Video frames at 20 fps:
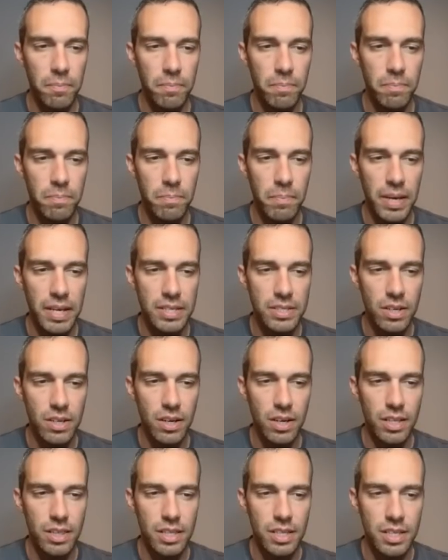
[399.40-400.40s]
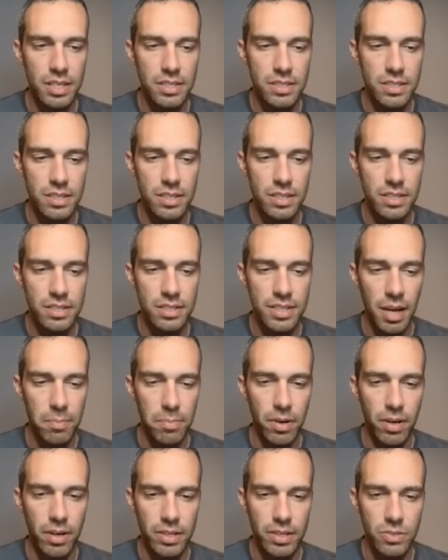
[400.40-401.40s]
based on these stat
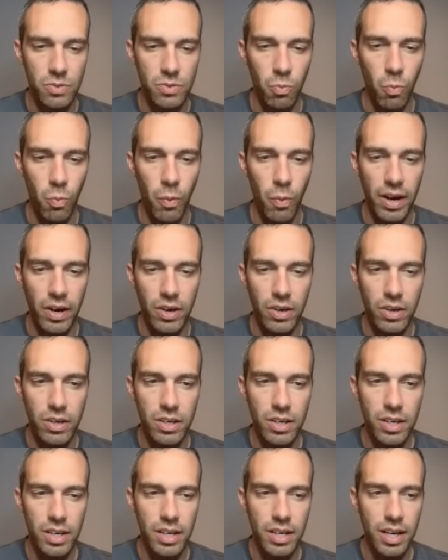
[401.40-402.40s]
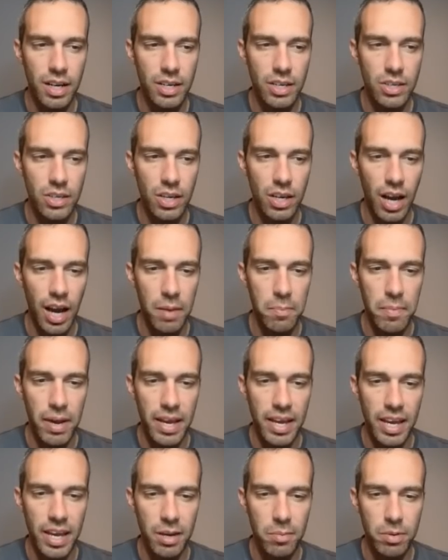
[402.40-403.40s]
products where I
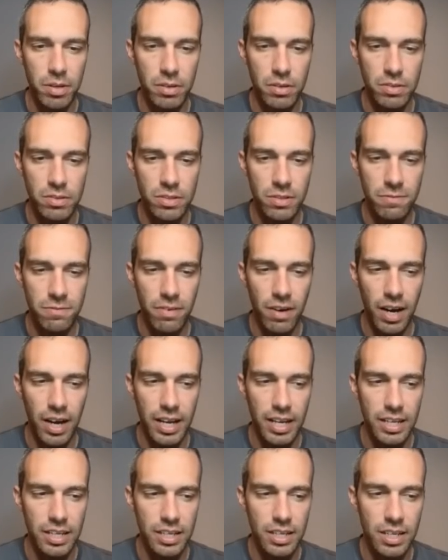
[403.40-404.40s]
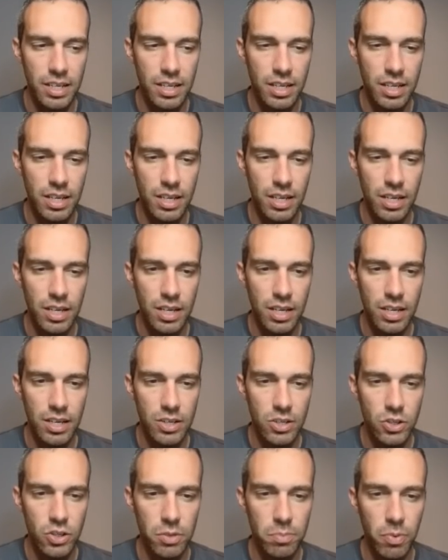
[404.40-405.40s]
may be able to find
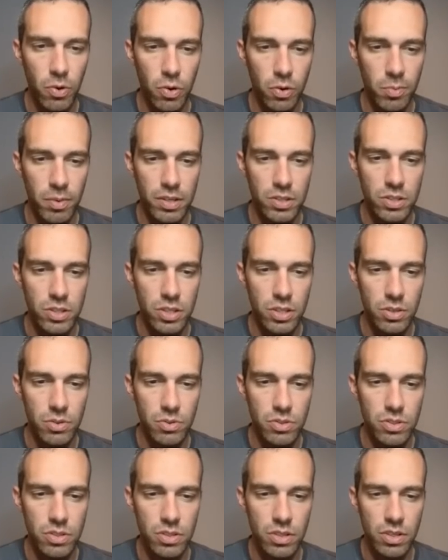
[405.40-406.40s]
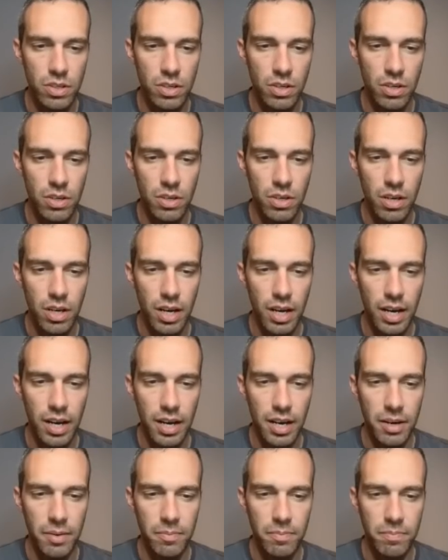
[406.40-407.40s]
good Pokemon to use.
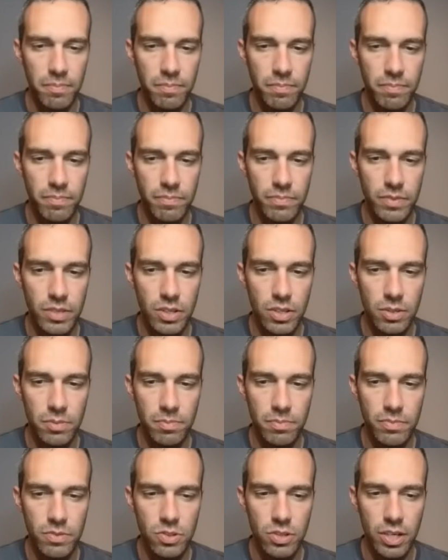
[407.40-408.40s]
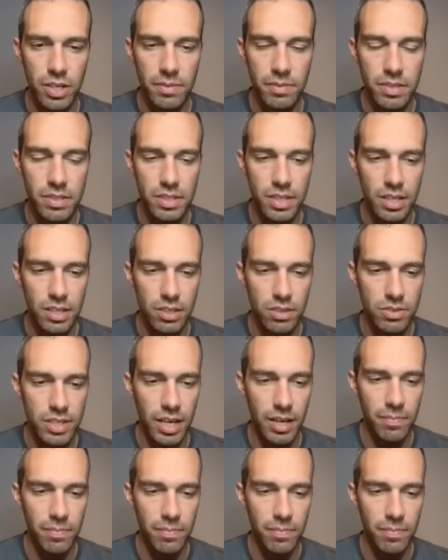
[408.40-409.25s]
Sorry, let's not close that.